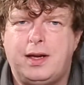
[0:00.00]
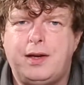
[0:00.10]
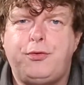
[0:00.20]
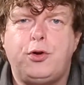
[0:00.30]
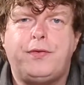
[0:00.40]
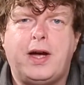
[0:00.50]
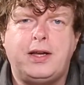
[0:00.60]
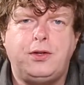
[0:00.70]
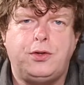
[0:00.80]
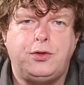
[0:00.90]
If you
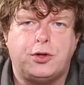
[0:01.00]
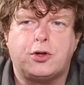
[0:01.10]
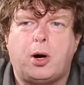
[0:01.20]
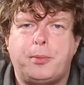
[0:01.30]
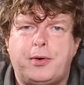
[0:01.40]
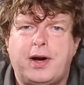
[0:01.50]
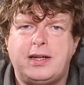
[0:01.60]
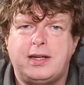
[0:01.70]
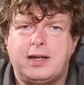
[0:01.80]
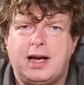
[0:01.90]
find your
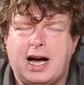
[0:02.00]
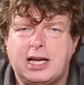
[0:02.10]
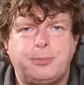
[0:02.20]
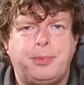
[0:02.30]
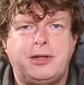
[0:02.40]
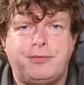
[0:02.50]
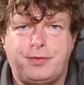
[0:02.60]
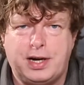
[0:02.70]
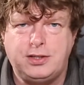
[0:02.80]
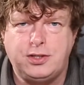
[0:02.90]
copyright has been
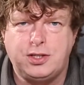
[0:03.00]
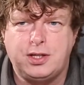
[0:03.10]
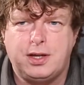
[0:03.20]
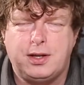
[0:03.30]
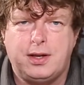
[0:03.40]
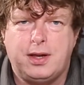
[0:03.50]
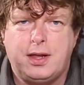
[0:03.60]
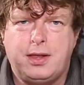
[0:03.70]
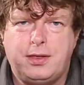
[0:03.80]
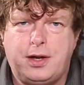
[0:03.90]
infringed,
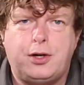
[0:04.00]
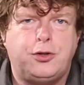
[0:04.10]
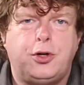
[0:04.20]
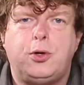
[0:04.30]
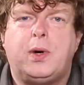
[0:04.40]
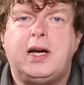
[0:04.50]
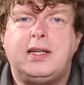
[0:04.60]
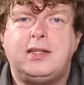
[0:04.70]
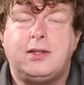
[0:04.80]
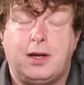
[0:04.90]
there are two
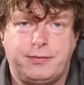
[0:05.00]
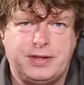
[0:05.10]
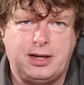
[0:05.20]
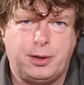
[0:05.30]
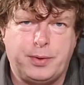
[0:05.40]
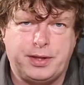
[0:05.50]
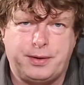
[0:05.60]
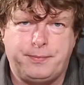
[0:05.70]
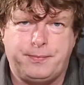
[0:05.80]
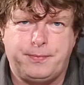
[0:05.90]
ways of dealing with
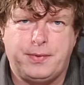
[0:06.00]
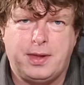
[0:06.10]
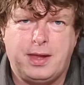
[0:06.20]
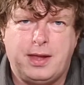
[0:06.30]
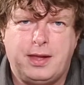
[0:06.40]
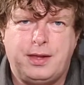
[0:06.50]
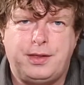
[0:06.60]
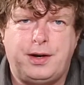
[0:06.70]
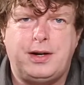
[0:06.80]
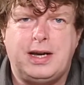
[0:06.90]
it.
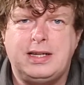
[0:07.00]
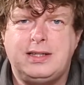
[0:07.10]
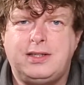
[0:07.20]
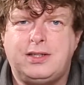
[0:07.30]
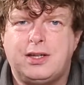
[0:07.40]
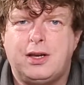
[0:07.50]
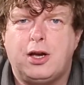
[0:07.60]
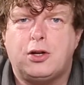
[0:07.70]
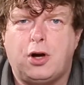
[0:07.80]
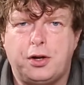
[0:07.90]
There is
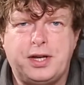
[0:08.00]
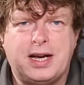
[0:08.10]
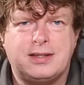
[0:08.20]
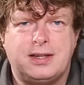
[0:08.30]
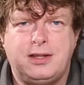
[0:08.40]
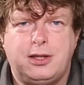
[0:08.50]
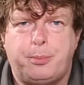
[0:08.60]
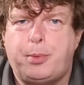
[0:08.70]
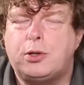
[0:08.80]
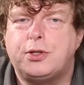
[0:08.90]
contacting
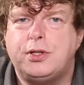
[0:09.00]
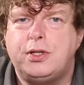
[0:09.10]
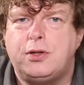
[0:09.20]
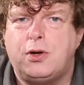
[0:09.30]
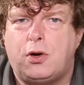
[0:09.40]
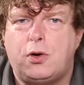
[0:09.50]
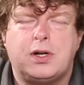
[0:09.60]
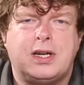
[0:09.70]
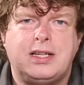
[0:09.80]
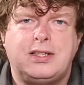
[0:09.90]
the person or
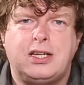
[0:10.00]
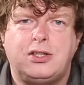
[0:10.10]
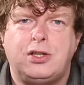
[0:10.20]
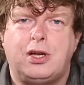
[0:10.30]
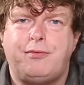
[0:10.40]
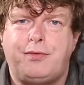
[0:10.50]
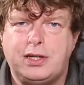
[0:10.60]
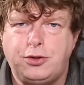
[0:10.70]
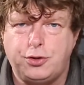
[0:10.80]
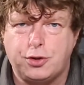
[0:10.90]
organisation that
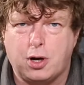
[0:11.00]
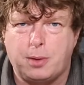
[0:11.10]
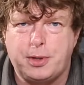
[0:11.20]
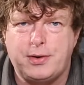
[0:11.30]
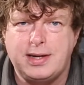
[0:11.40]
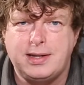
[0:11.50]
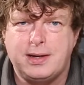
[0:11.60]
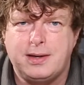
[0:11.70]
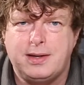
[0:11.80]
infringed your copyright,